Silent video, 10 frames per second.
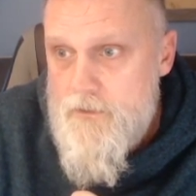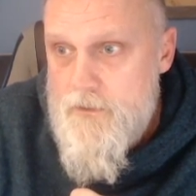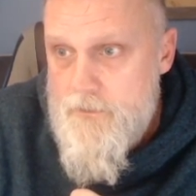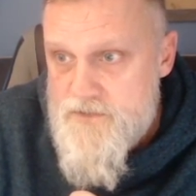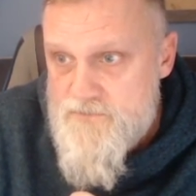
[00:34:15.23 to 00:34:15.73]

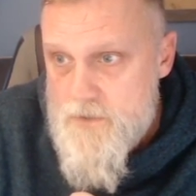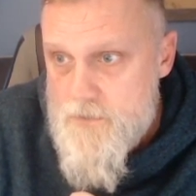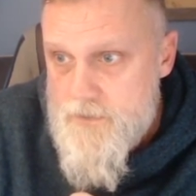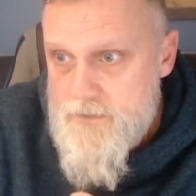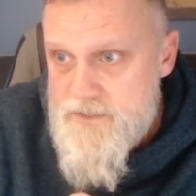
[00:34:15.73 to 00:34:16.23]
This road
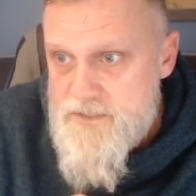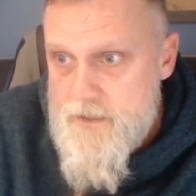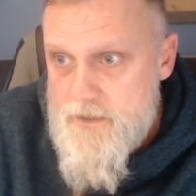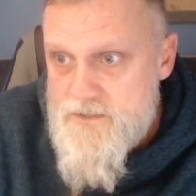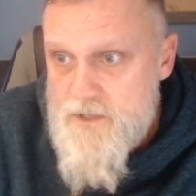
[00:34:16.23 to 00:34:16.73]
and this
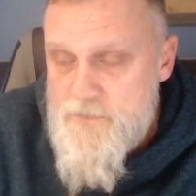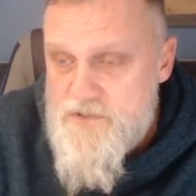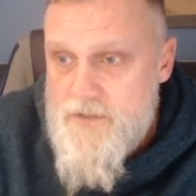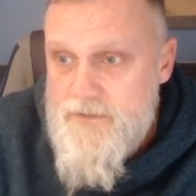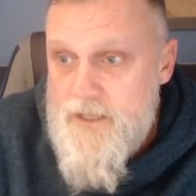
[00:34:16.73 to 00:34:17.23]
side is almost
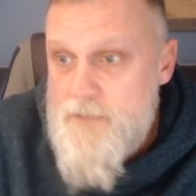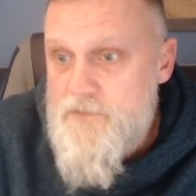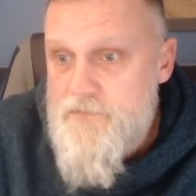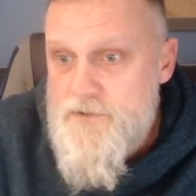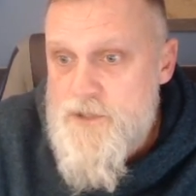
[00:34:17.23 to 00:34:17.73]
untenable
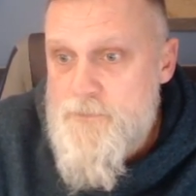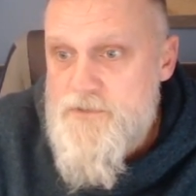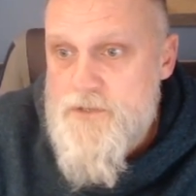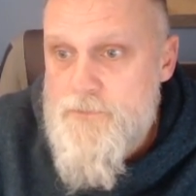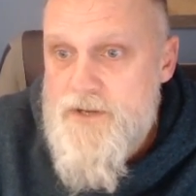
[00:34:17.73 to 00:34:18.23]
for the Germans
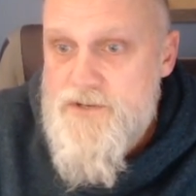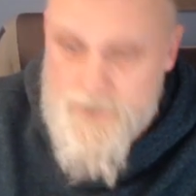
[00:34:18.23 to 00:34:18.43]
to reach,